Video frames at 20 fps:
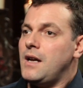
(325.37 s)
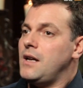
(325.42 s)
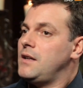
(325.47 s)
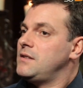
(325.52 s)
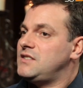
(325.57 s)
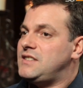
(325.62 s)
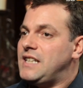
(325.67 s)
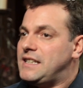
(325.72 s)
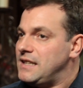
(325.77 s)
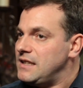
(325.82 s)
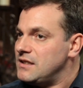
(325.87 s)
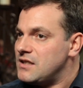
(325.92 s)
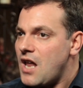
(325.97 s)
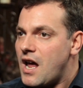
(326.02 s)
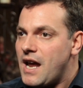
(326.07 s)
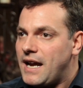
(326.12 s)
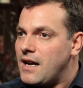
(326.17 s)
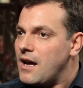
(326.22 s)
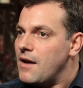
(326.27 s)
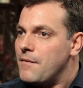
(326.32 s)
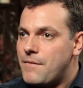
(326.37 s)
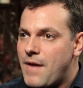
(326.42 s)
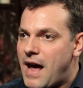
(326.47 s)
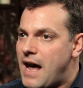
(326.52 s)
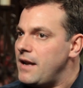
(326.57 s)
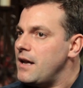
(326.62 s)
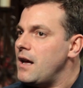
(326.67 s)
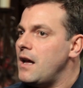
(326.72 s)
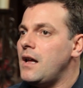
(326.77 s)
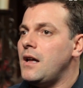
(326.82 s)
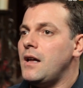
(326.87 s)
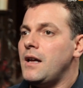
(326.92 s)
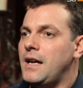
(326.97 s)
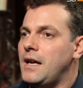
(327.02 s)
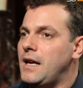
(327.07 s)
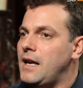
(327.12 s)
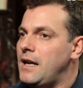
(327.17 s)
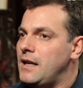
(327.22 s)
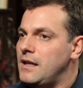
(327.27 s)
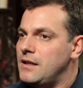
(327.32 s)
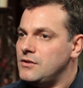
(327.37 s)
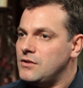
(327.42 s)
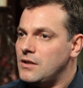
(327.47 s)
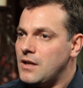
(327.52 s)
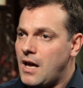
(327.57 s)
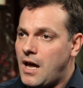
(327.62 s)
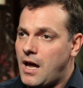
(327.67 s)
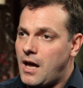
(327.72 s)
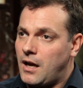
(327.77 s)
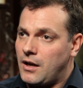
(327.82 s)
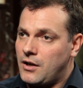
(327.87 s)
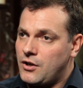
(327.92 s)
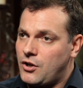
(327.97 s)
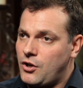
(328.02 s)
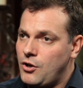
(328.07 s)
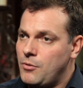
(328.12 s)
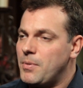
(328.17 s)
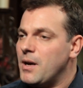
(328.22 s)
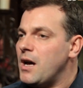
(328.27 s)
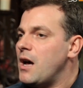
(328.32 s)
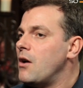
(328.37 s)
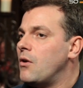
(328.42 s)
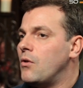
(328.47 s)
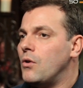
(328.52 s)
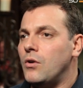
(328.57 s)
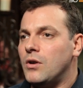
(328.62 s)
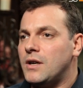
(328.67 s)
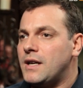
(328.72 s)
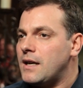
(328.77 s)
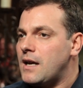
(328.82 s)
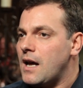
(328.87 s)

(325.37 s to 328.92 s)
cities like Havana in Cuba or